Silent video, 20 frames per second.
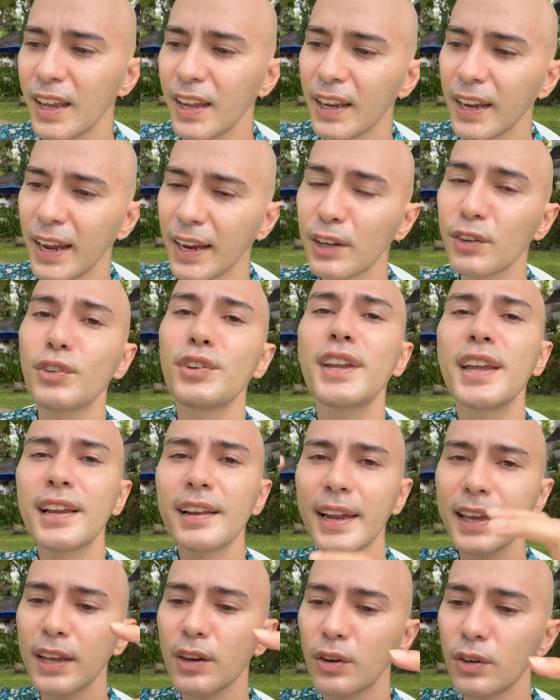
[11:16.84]
including
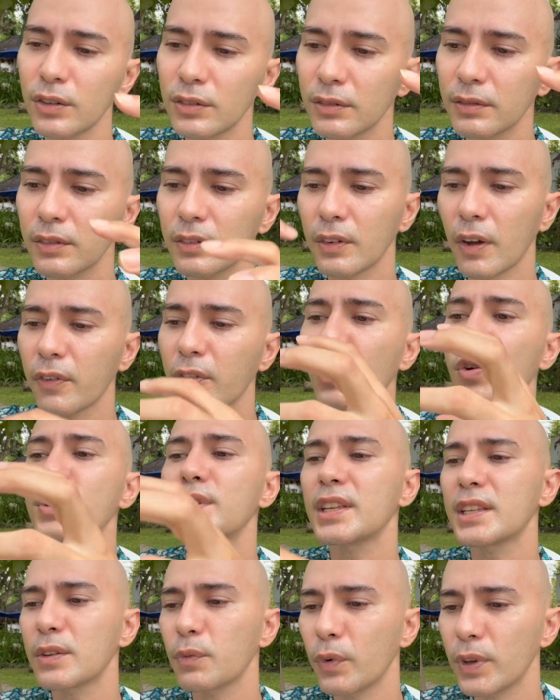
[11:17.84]
like you know of course
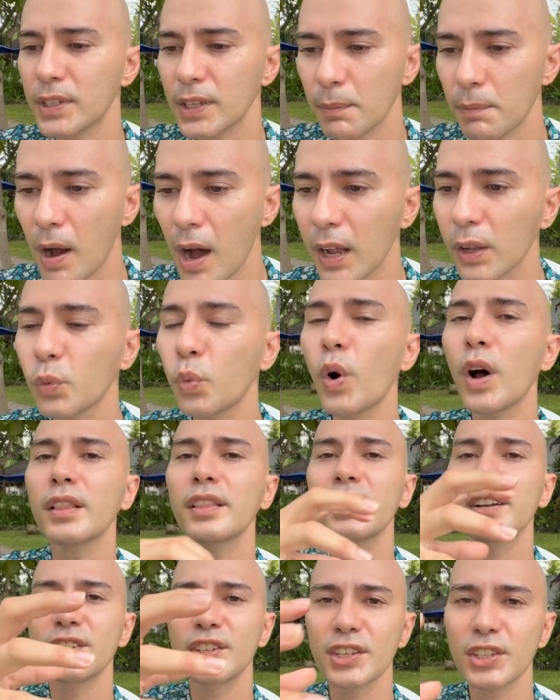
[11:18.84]
with some hot
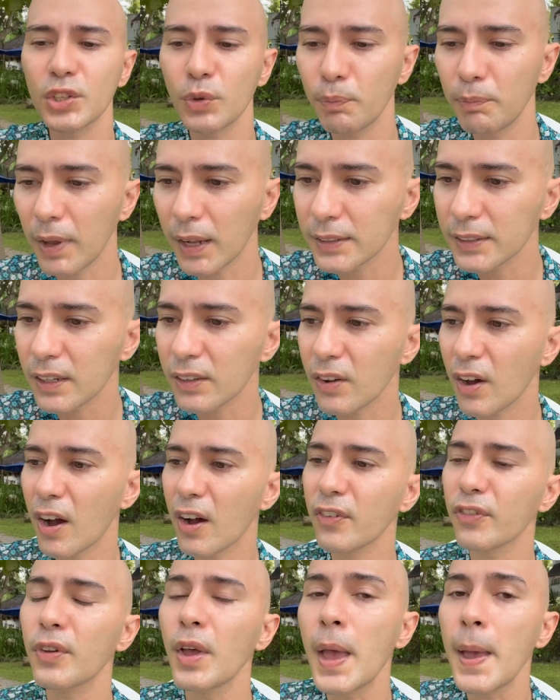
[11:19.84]
water just to melt it
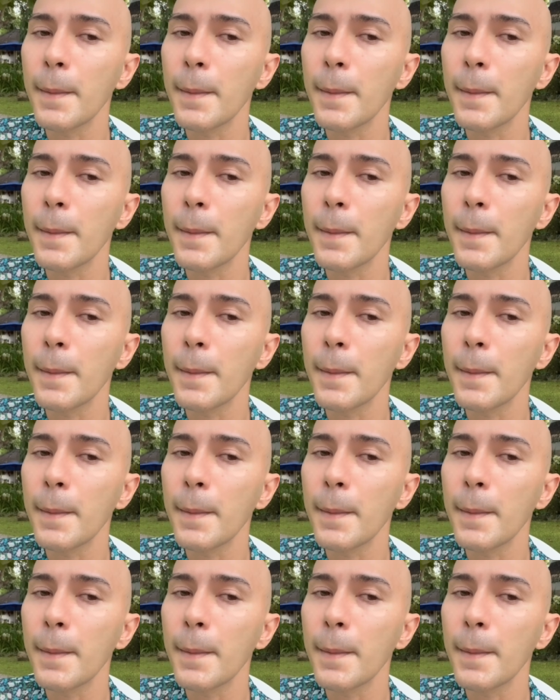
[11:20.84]
off